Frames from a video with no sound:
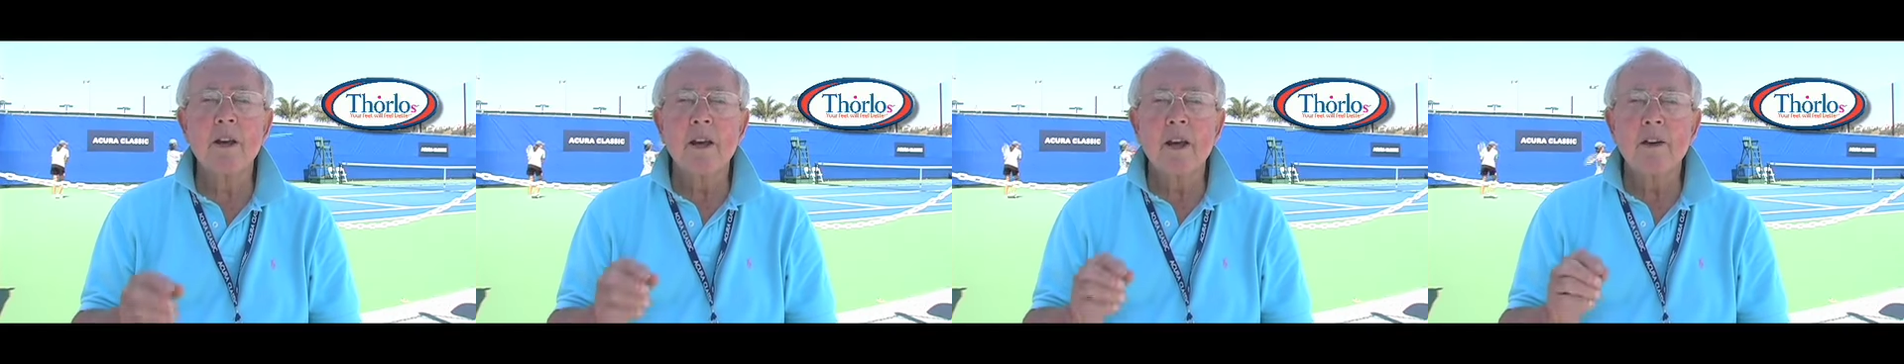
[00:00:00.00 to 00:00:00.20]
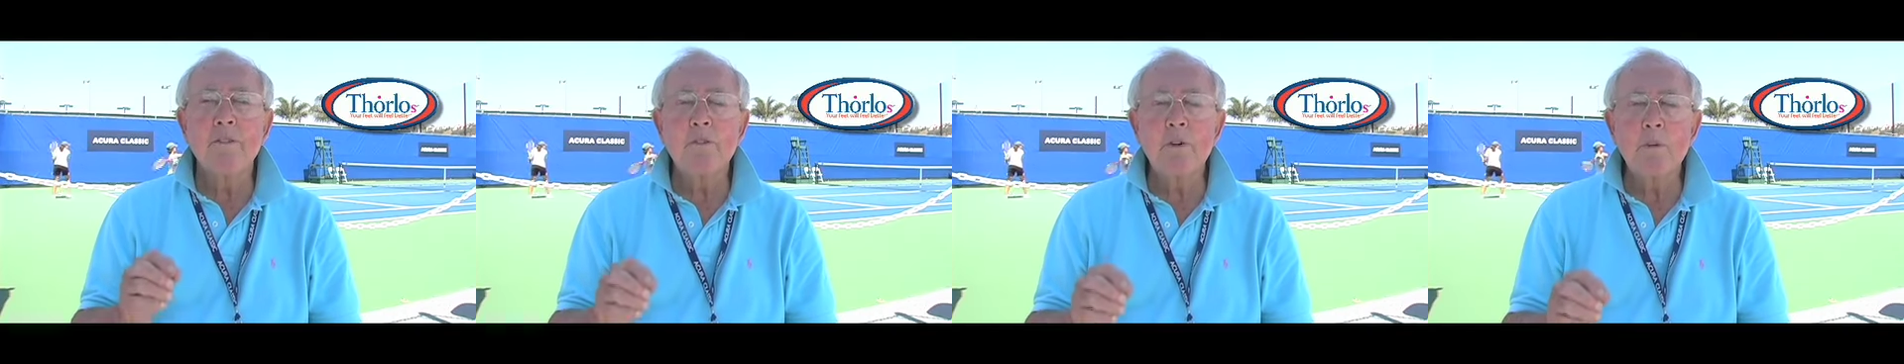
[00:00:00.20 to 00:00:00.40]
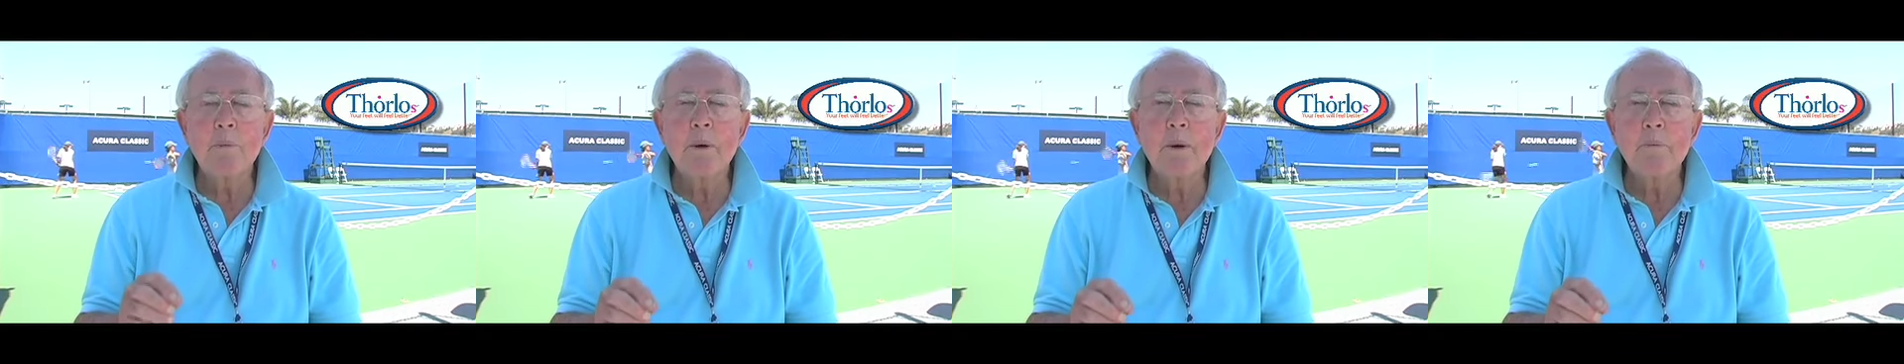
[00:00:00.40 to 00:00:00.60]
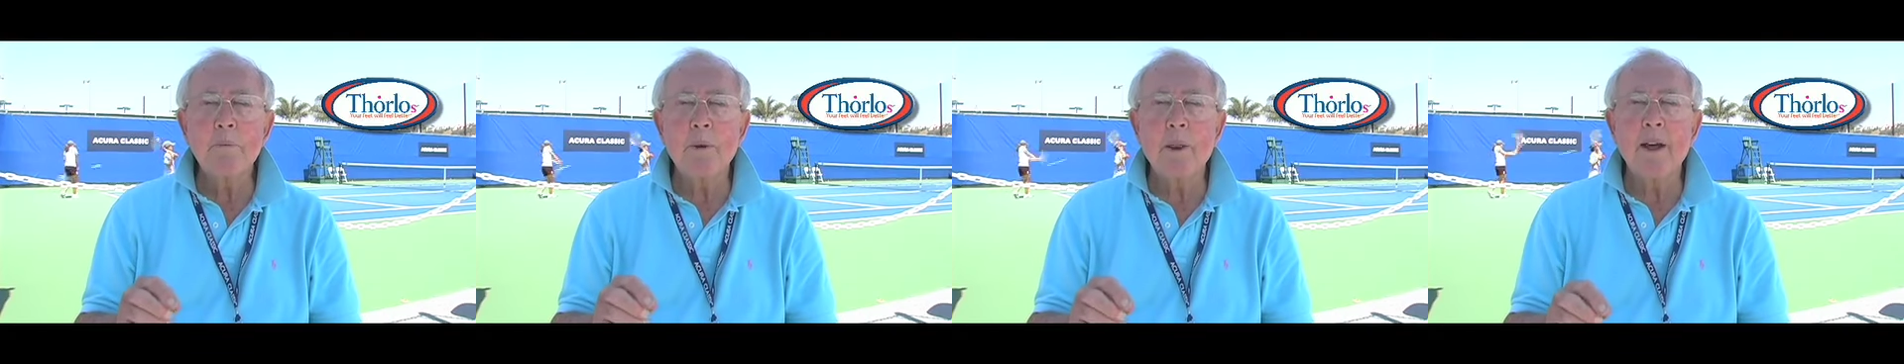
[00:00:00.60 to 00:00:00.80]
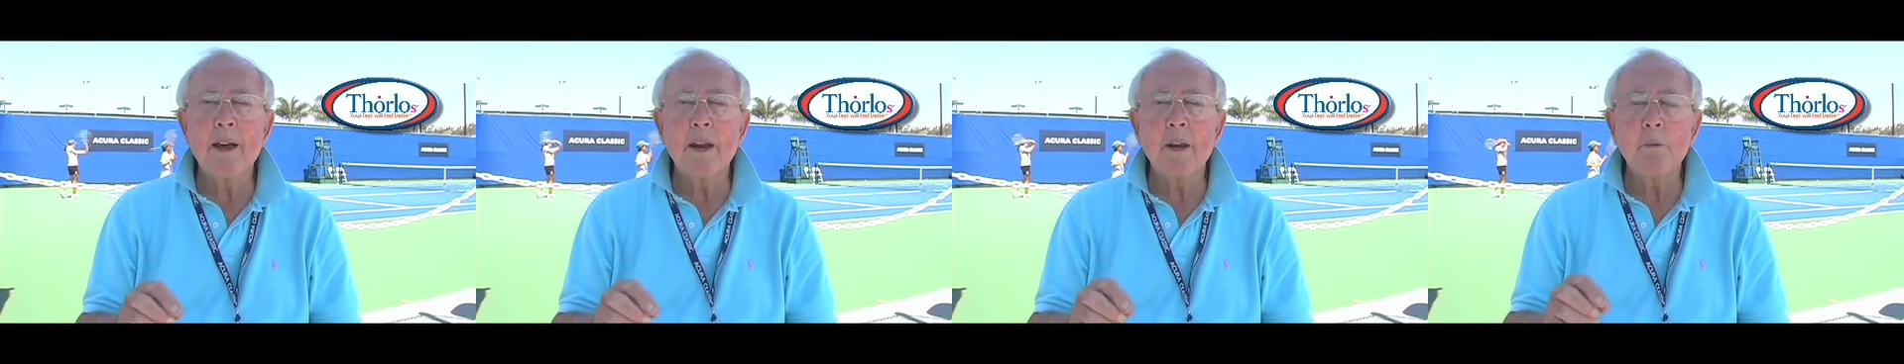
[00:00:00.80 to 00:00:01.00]
if you've been
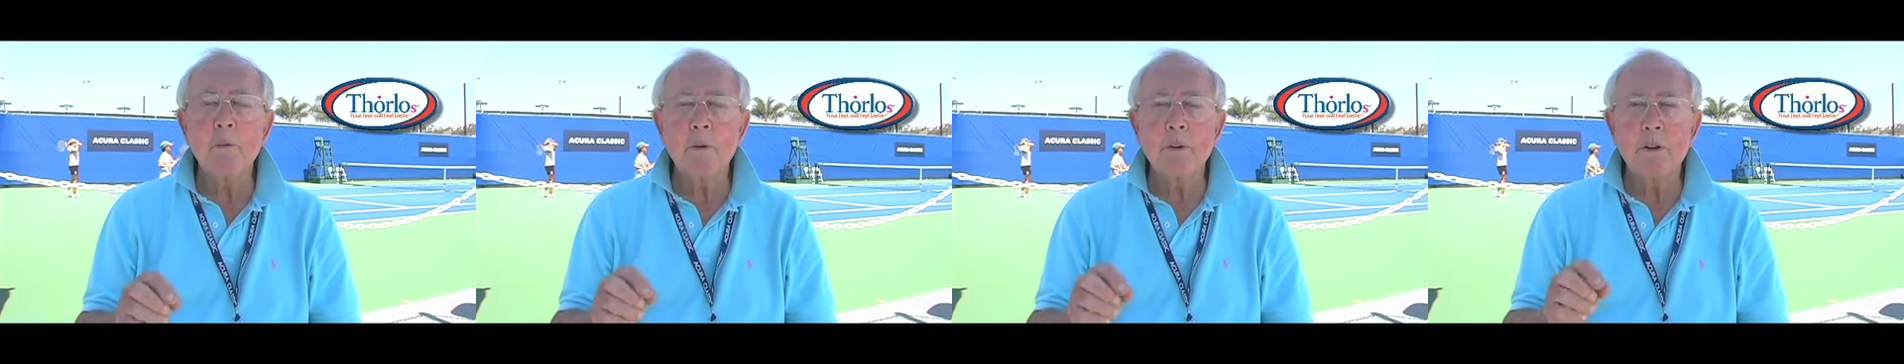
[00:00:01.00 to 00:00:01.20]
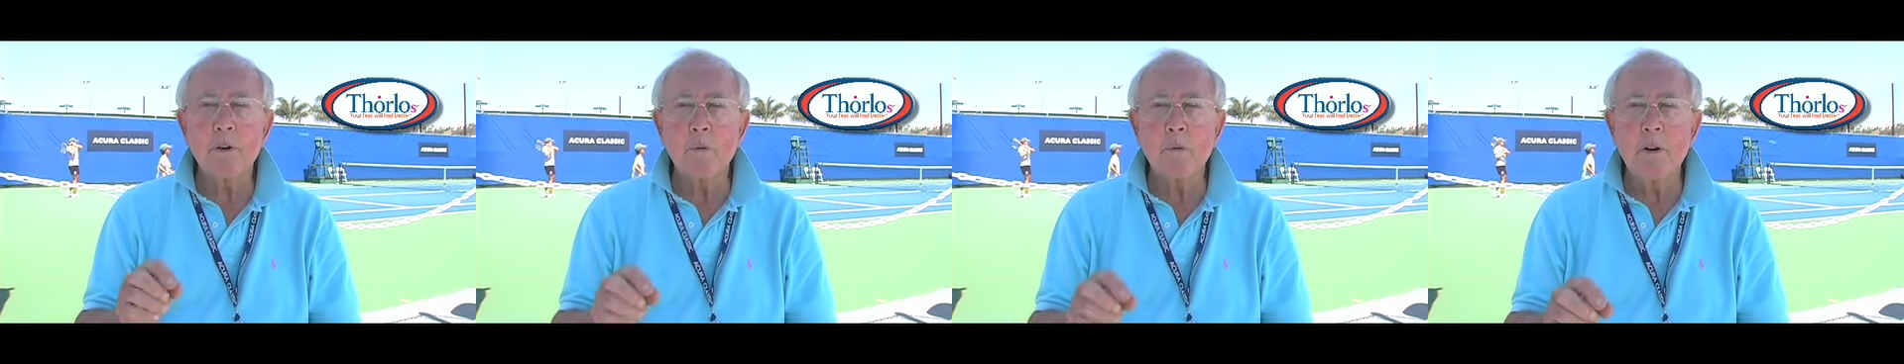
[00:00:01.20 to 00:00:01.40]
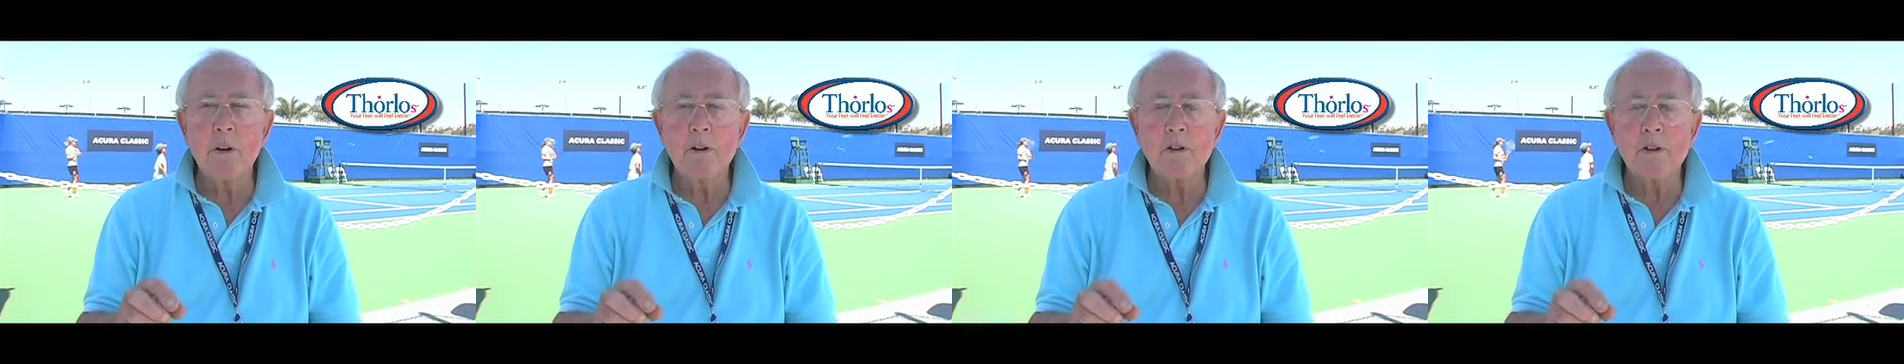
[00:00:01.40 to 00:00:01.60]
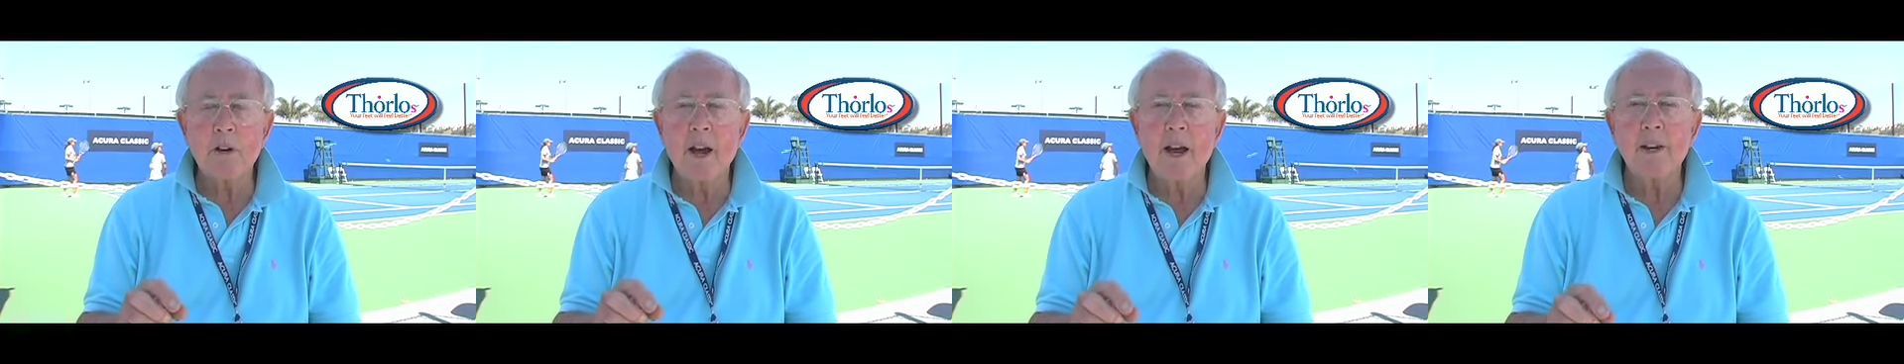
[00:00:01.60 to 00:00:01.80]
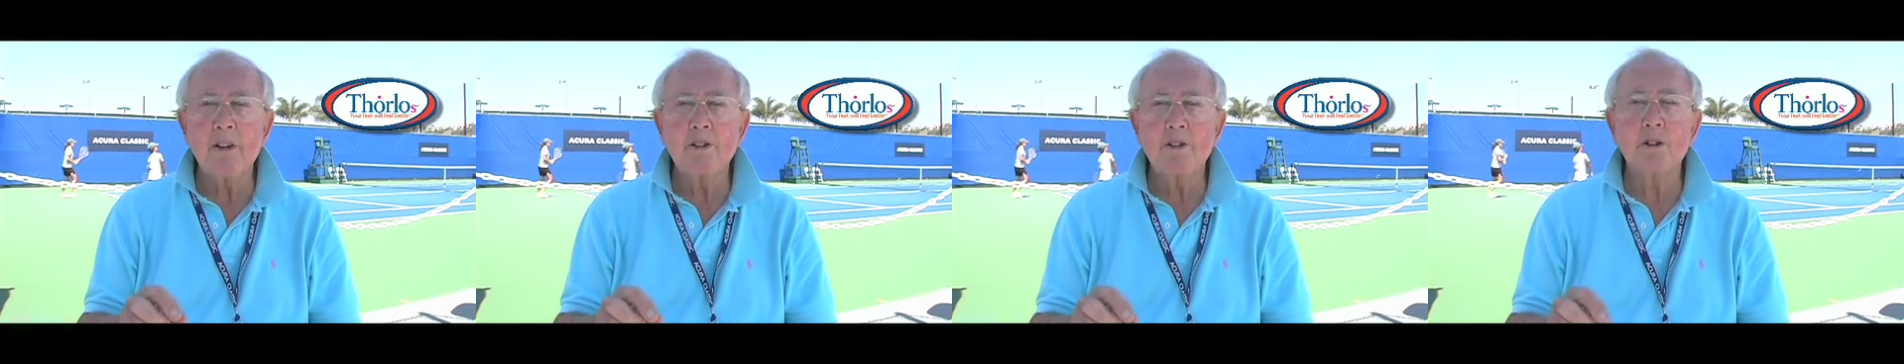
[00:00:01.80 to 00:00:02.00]
playing with a real
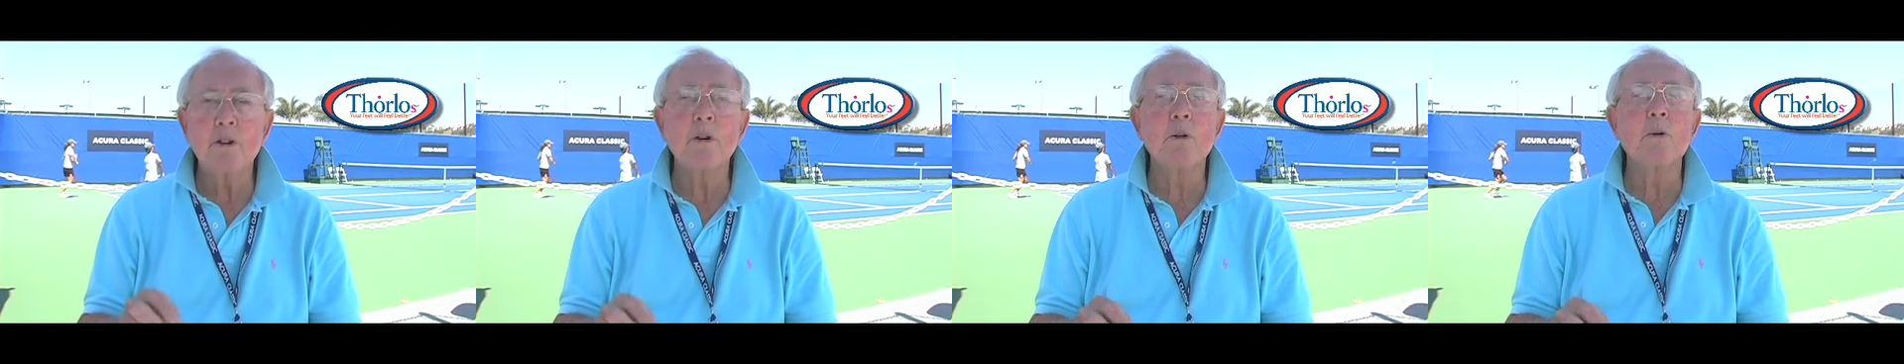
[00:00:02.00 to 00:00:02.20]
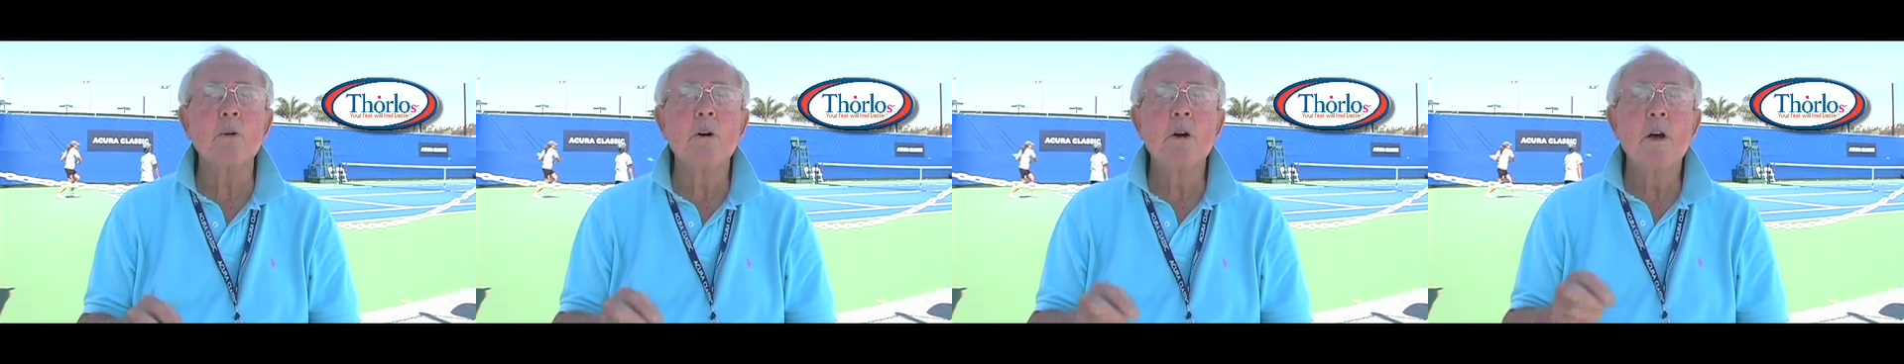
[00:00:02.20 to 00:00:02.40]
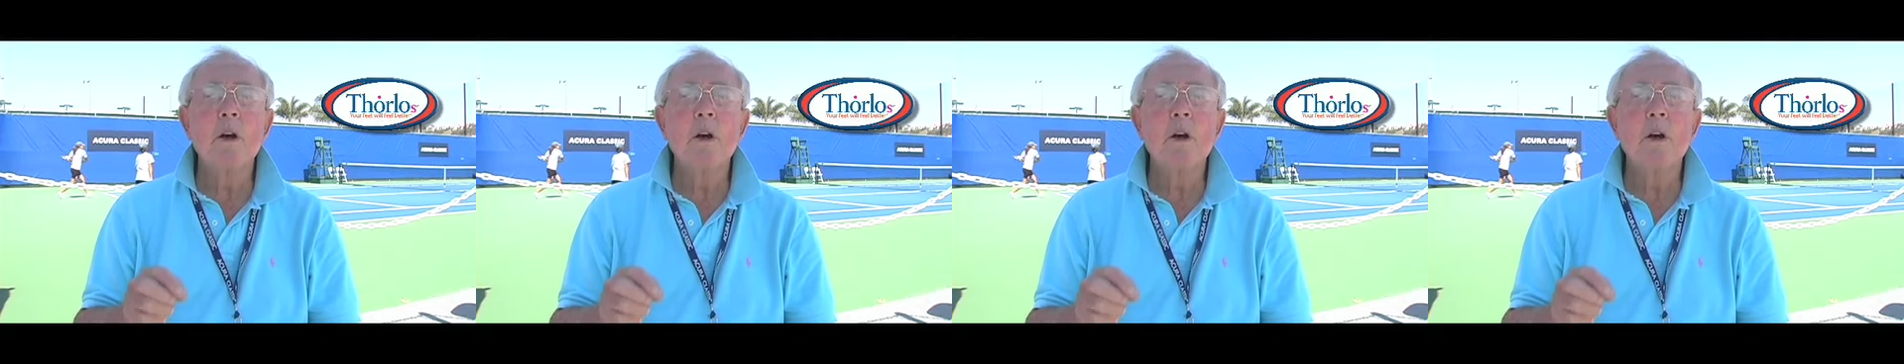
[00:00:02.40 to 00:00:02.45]
tight shoe,